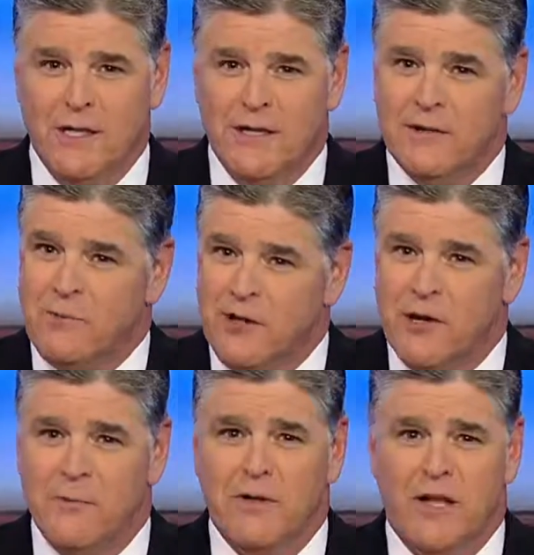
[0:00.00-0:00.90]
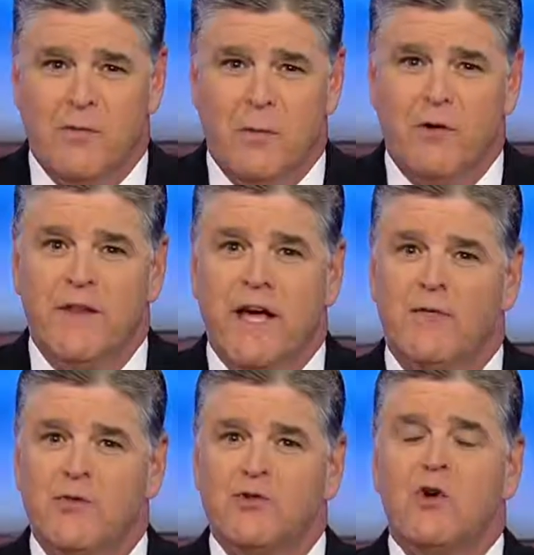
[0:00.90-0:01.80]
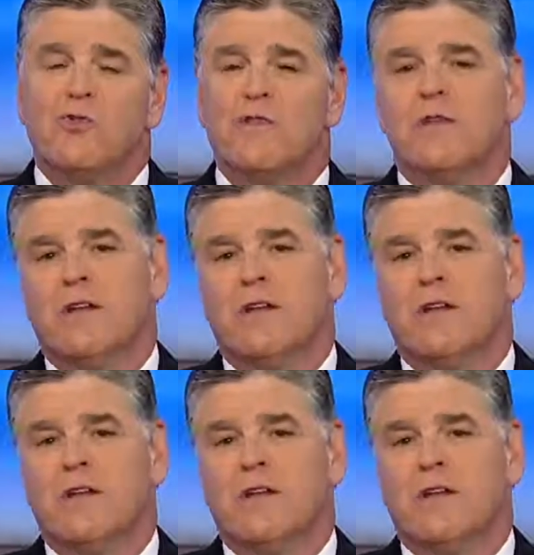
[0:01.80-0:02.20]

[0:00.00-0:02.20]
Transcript: It's pretty unbelievable. Now, there was also the